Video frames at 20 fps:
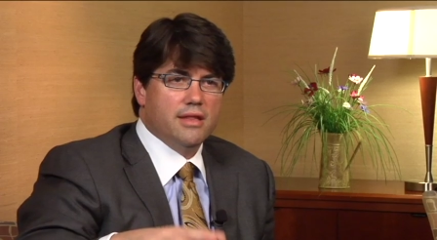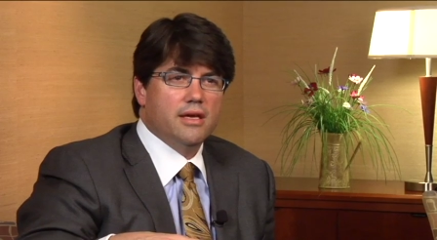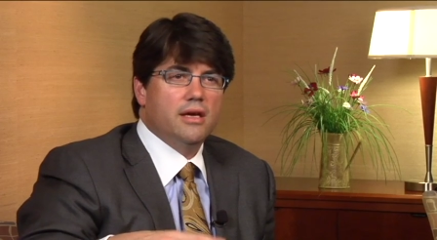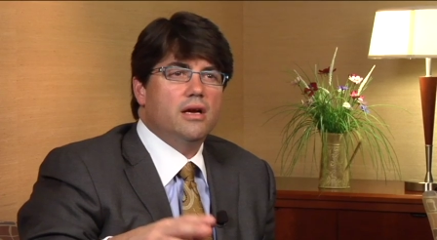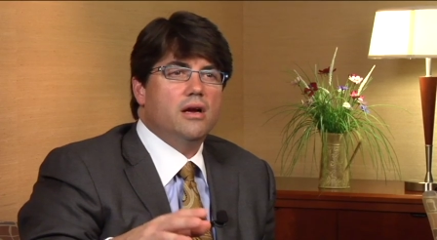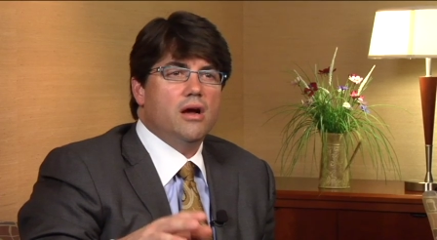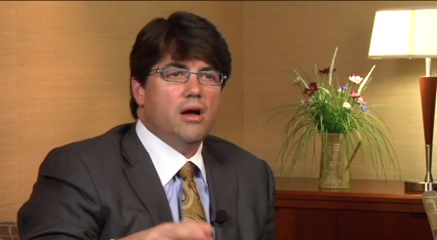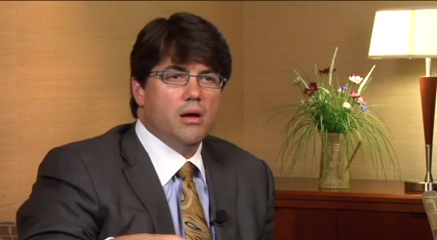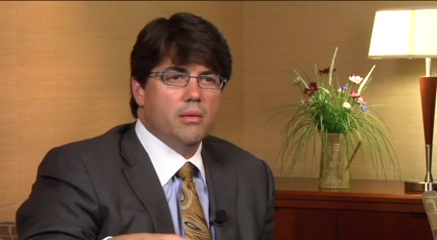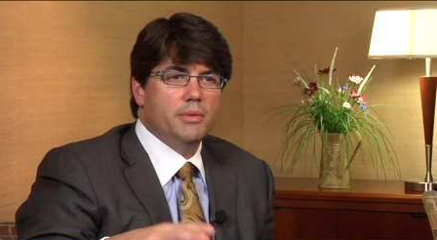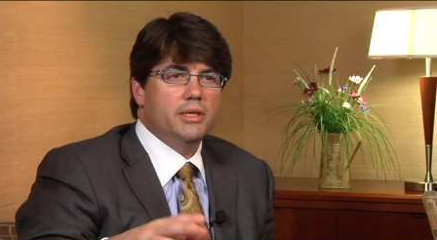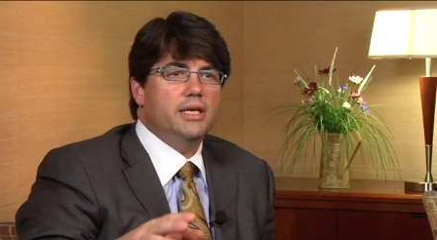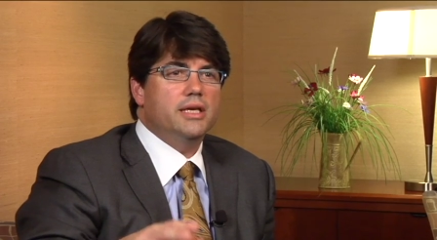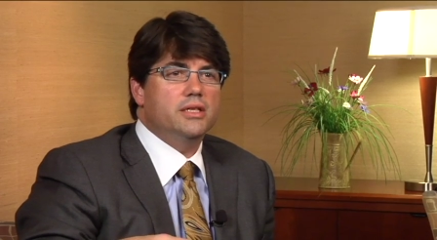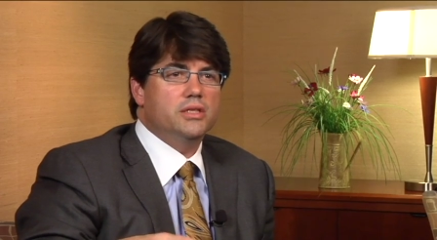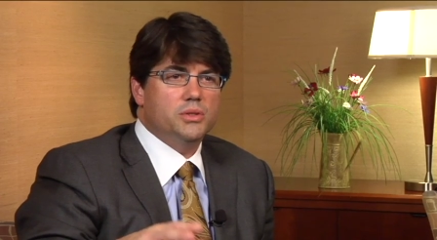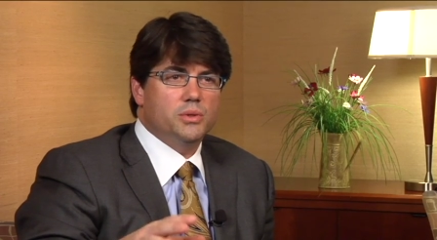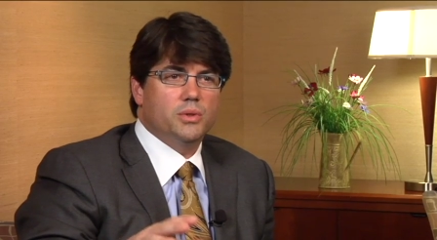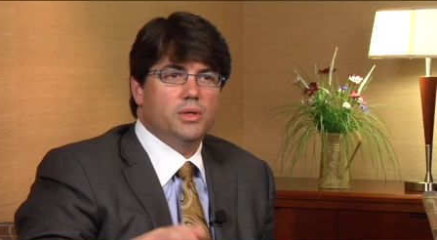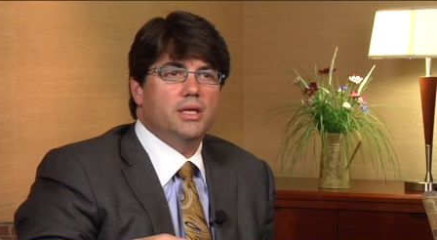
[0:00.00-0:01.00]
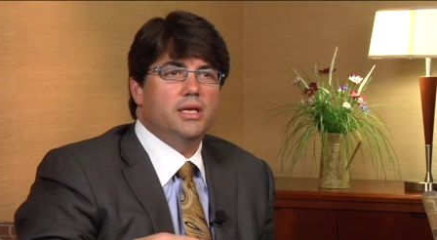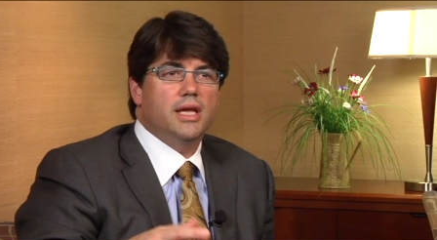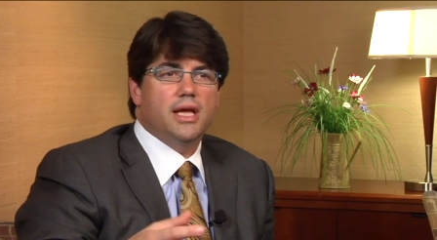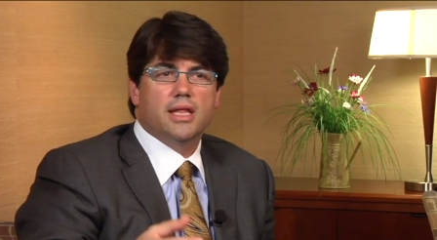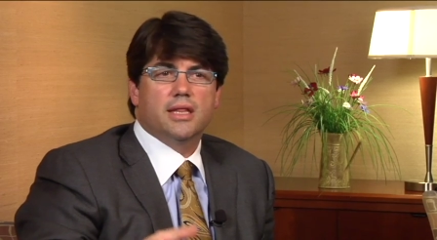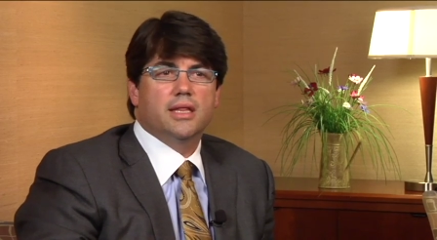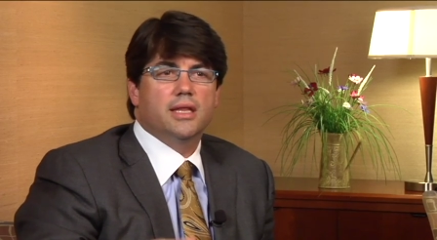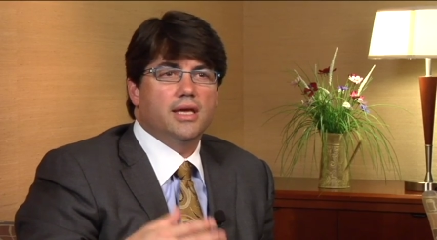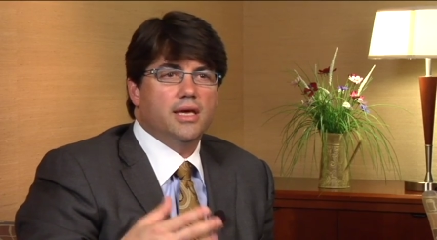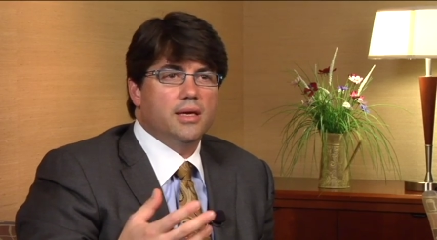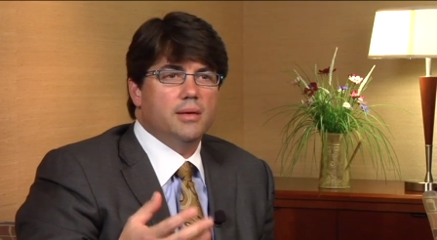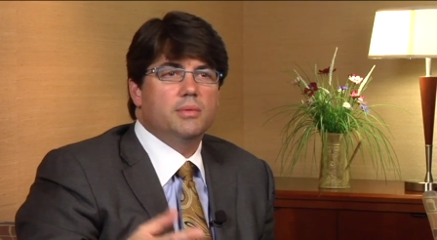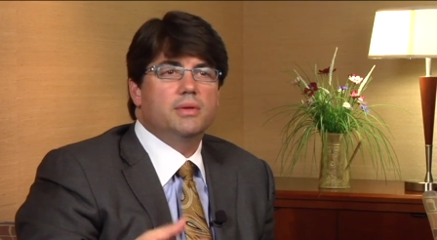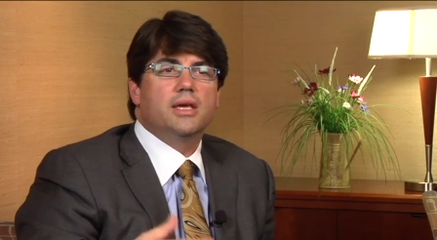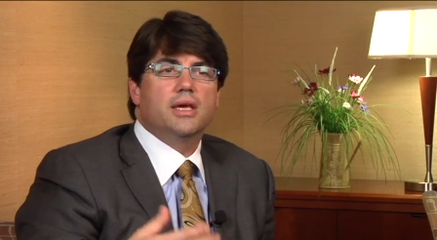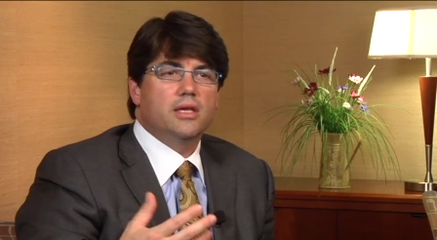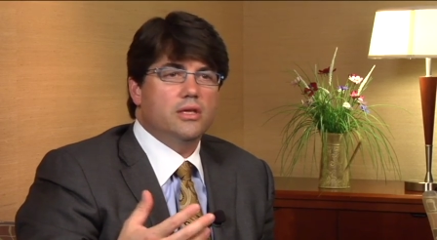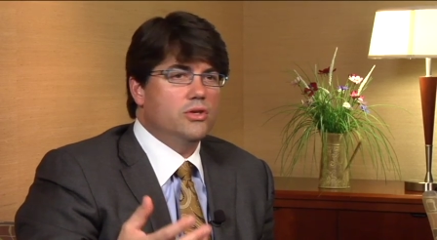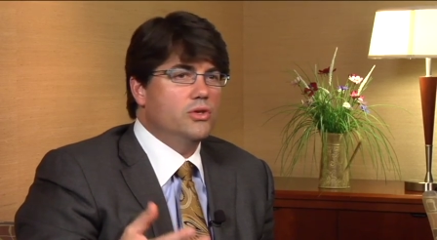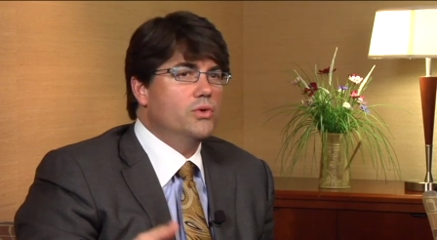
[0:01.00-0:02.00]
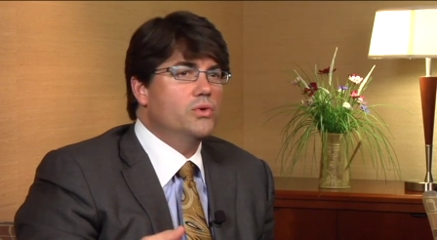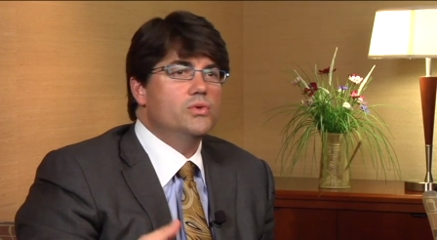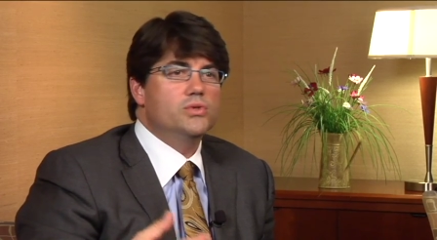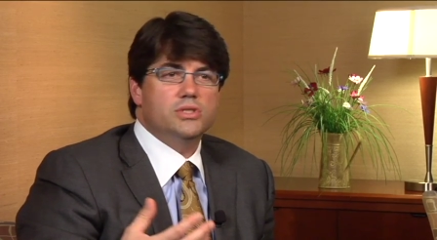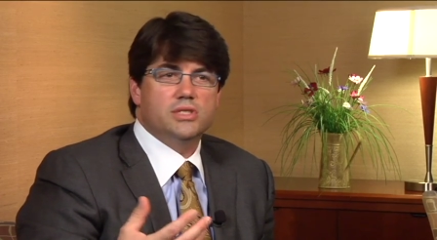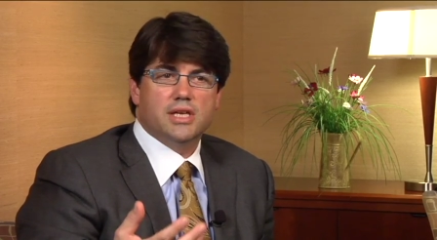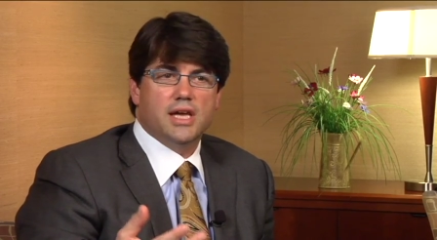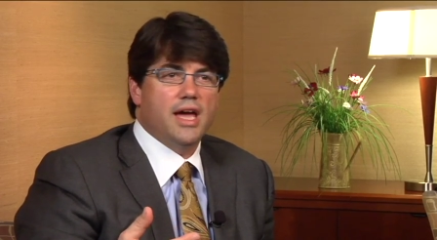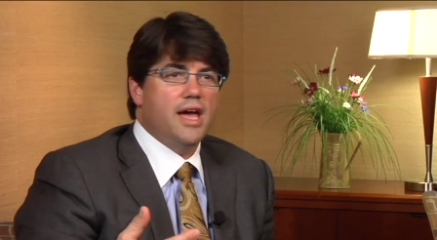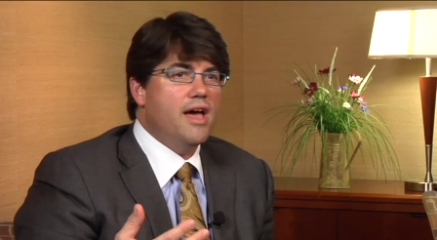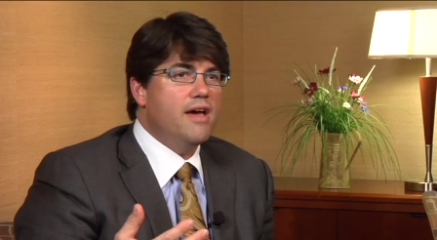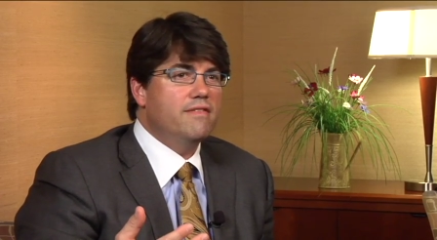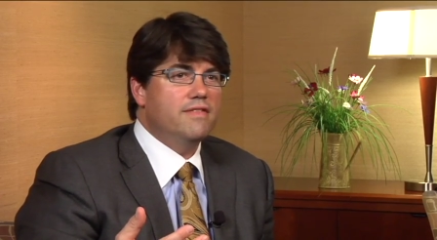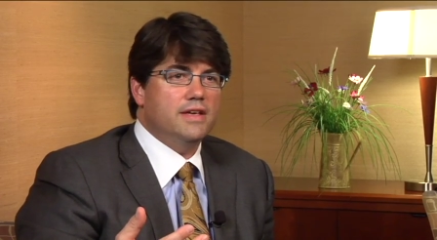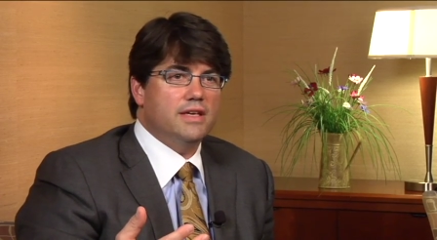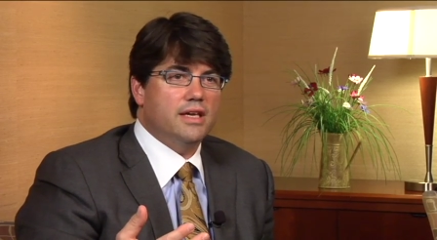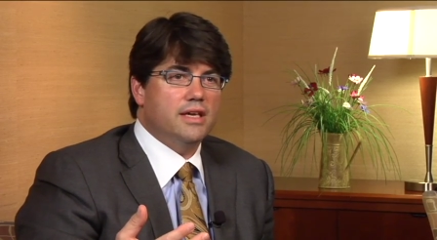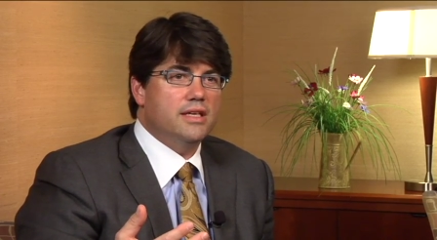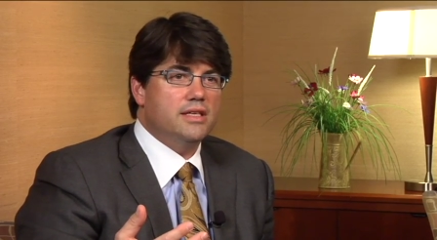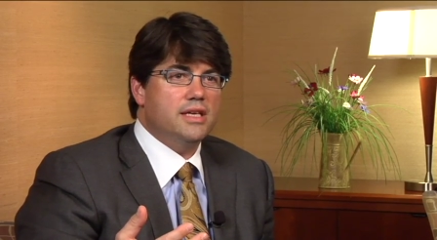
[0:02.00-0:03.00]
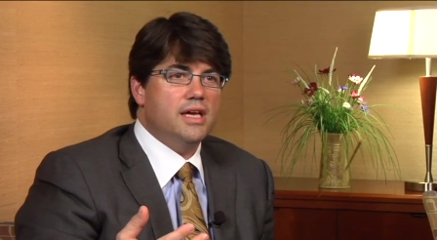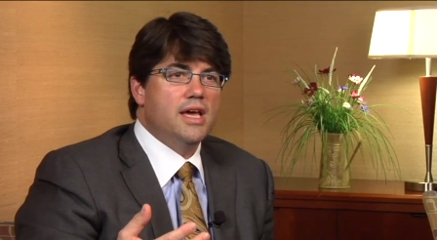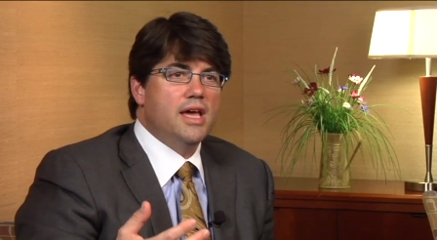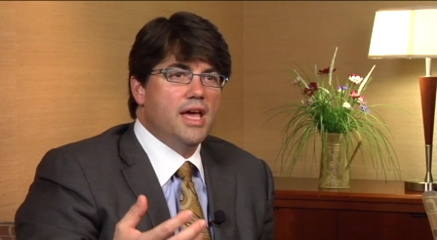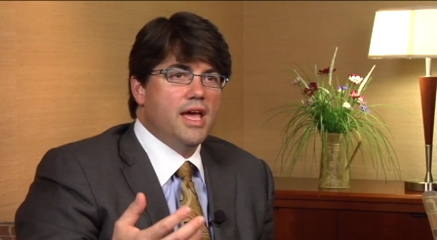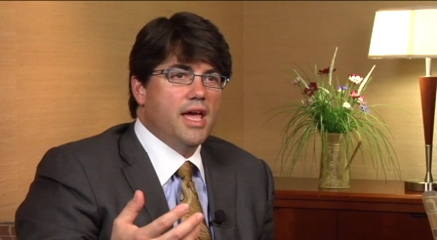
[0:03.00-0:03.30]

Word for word: they accommodate to it and they get used to having it.